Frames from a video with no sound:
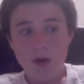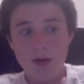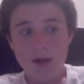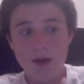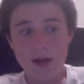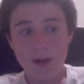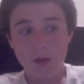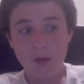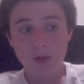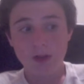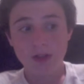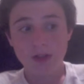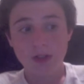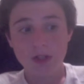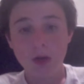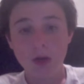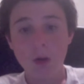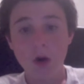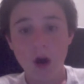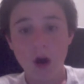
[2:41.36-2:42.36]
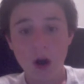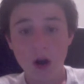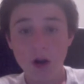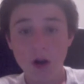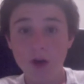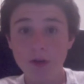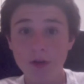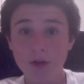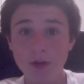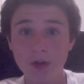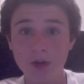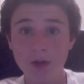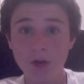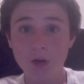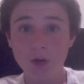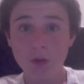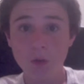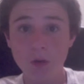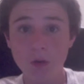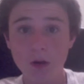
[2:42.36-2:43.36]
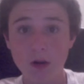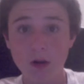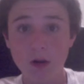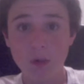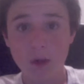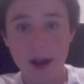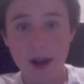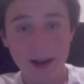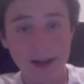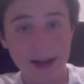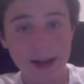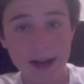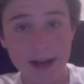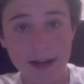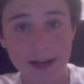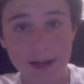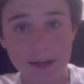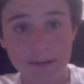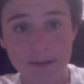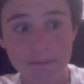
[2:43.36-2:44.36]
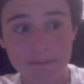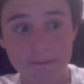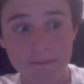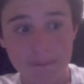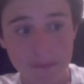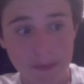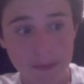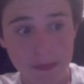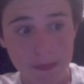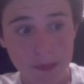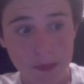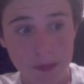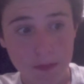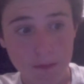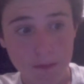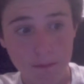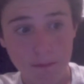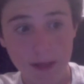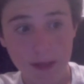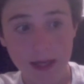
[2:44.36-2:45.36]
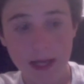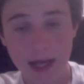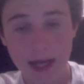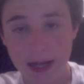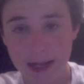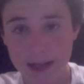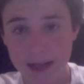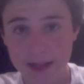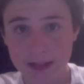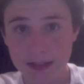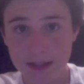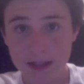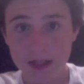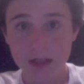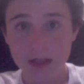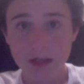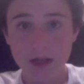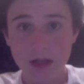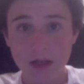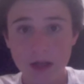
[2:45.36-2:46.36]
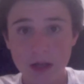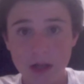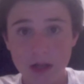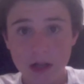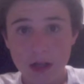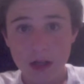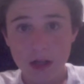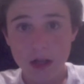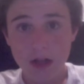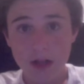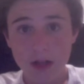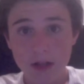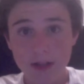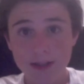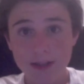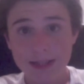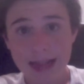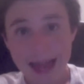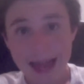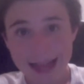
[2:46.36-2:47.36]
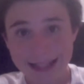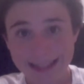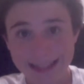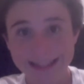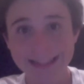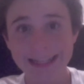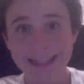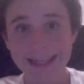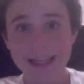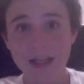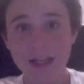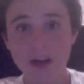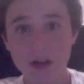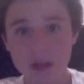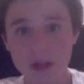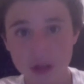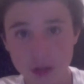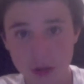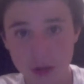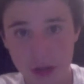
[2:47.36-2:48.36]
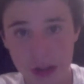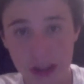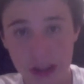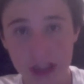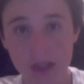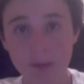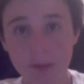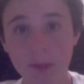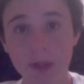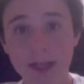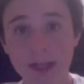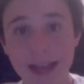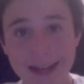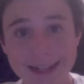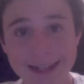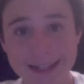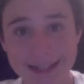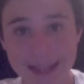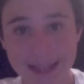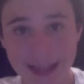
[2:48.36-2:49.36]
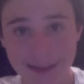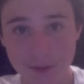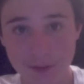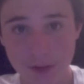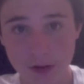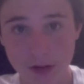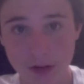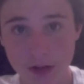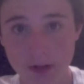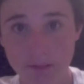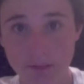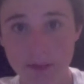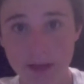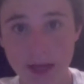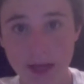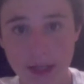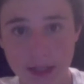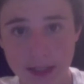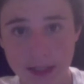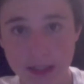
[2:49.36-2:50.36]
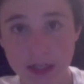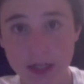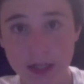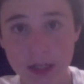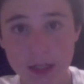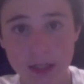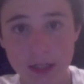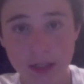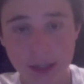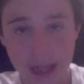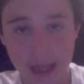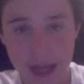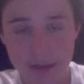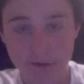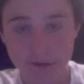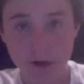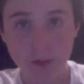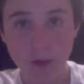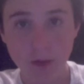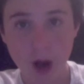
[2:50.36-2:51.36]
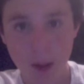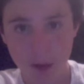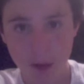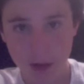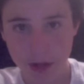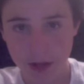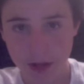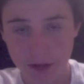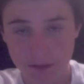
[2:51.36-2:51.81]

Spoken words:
It was so hard to eradicate it because technically the Constitution protects slavery because slaves are property.